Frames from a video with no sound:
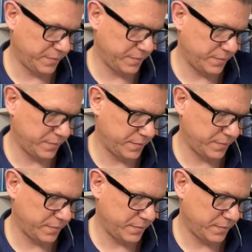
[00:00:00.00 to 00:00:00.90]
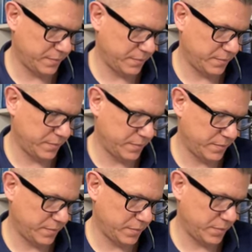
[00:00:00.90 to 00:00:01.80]

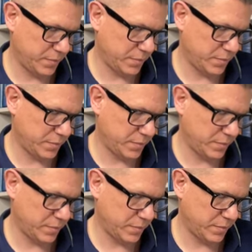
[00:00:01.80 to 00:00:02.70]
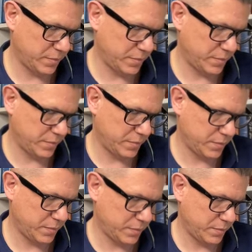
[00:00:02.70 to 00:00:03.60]

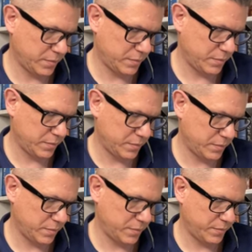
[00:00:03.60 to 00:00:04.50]
(no one is talking)